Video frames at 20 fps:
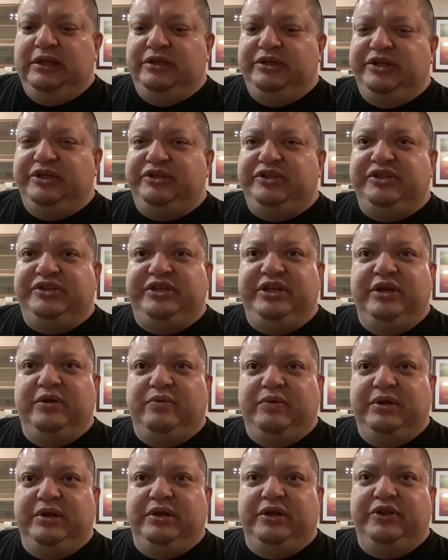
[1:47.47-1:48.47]
just to see
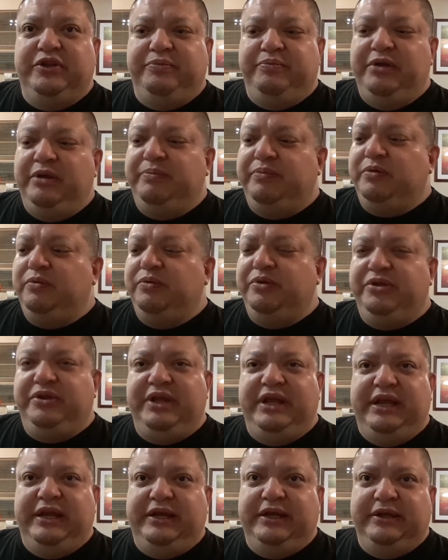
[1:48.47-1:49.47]
what other people would
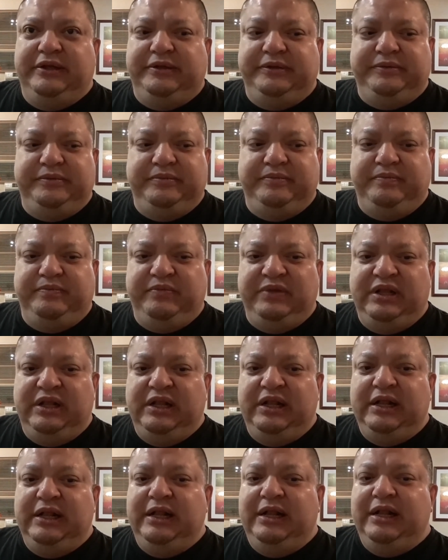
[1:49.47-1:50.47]
think.
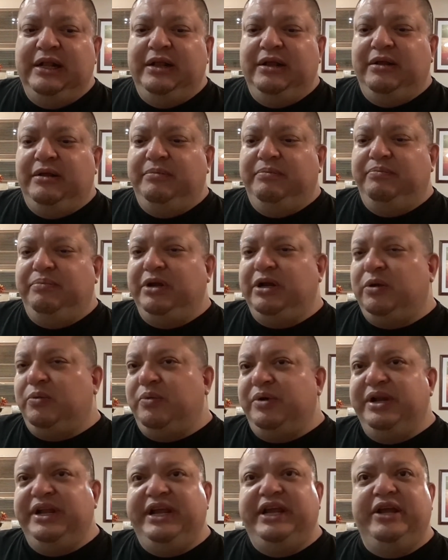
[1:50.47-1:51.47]
But I
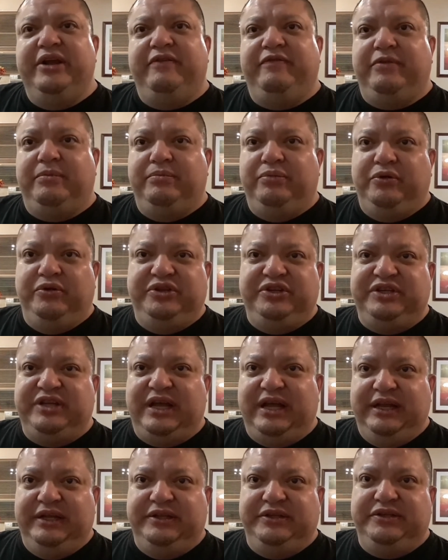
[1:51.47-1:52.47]
want to hear from both
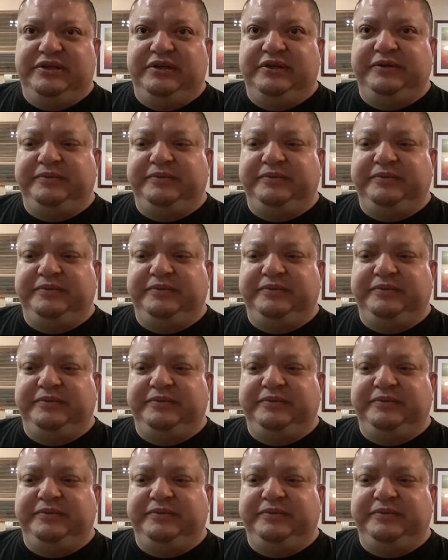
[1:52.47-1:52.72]
sides